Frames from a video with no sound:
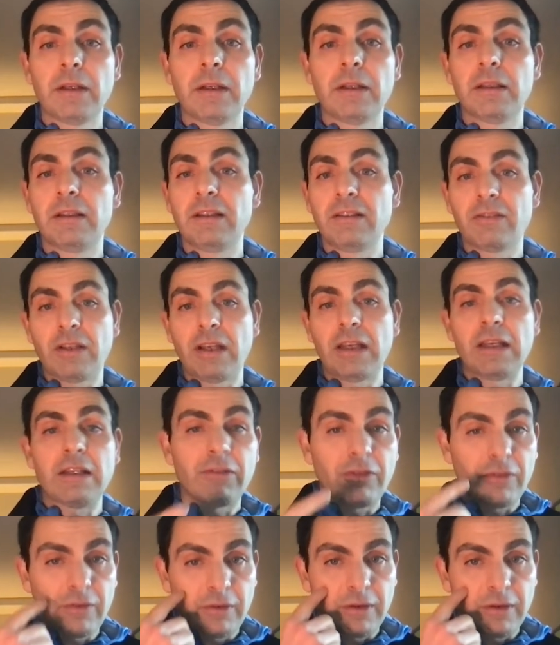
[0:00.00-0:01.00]
In this
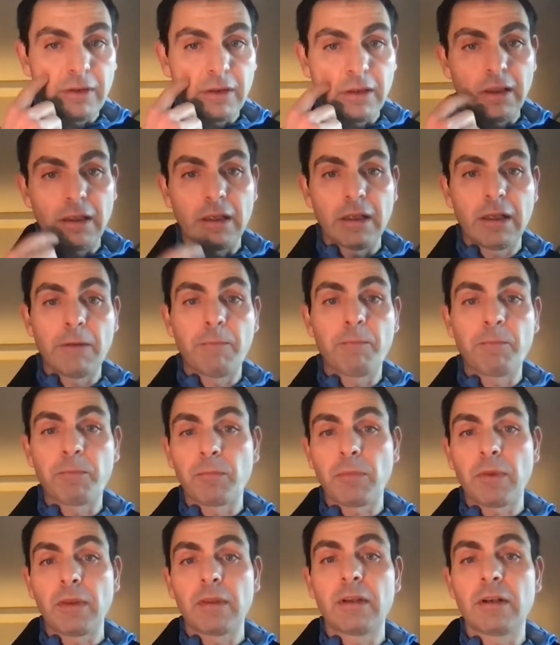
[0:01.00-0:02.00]
case,
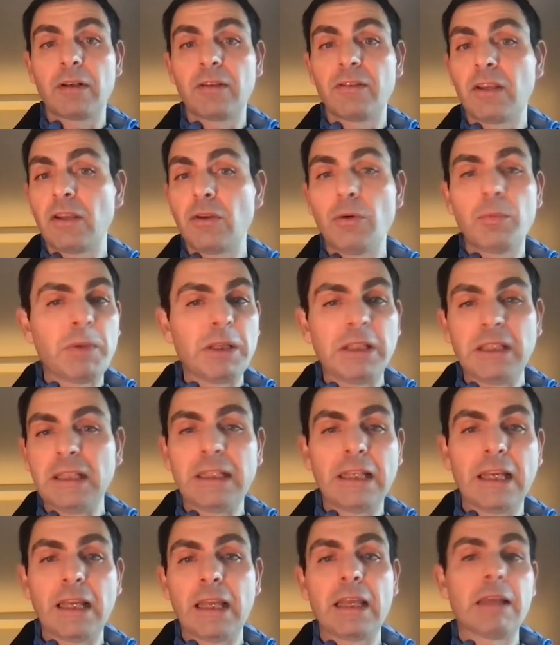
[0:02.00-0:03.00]
there's a
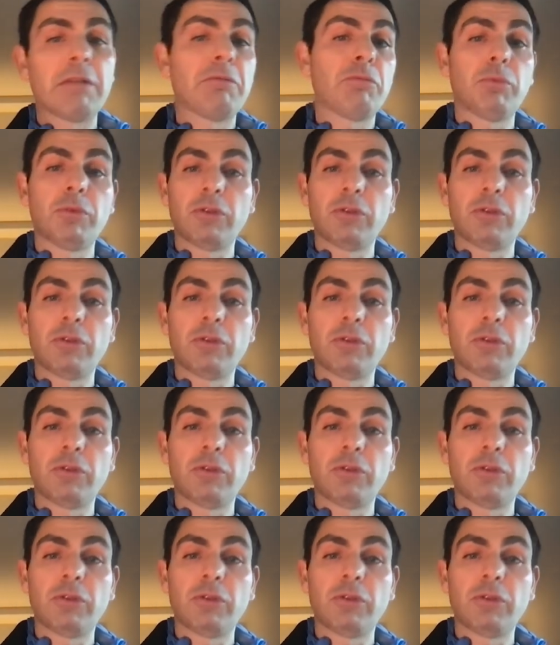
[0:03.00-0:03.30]
UPT day,